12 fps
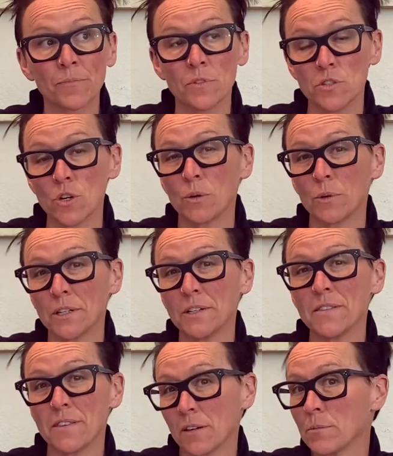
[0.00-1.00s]
So I want you
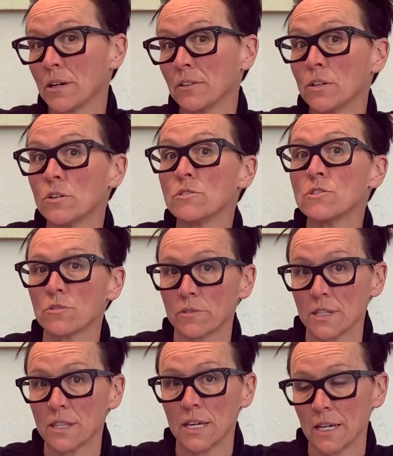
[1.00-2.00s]
to think about those
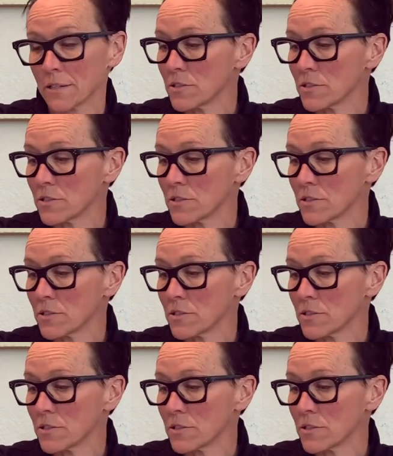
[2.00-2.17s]
3 things.